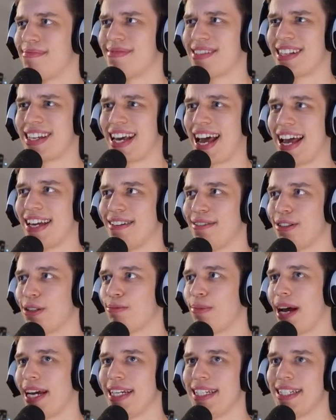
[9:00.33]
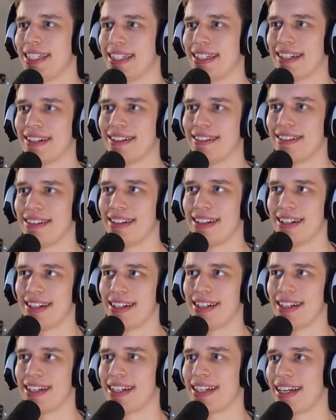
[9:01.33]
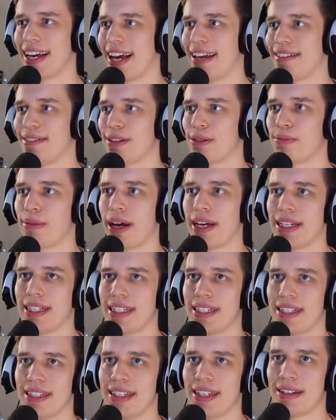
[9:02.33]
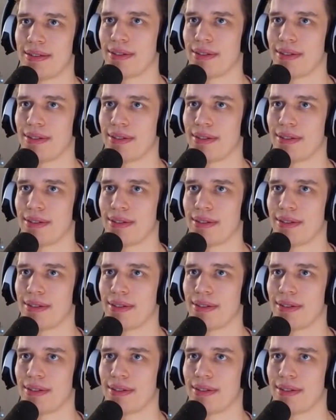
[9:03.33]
Kind of spicy, no? Kind of spicy indeed.